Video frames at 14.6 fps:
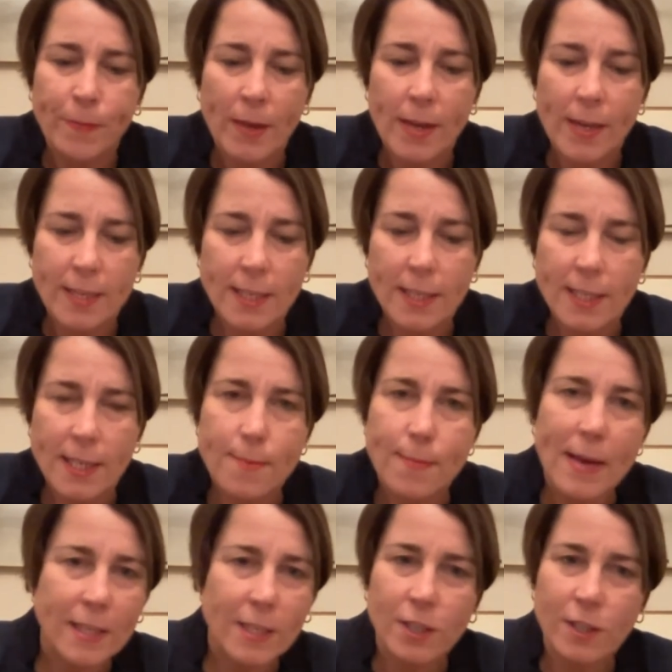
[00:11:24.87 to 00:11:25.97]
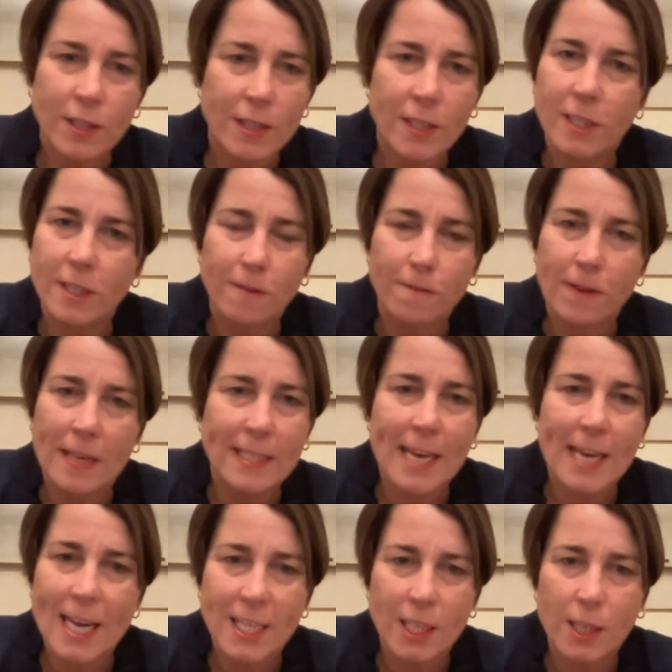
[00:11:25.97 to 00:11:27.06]
And as I say, Massachusetts is a
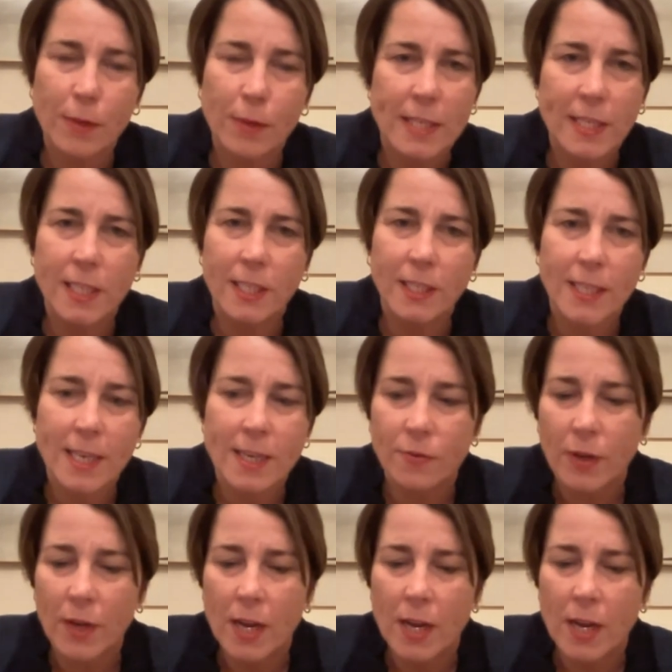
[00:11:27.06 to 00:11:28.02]
fantastic place to live.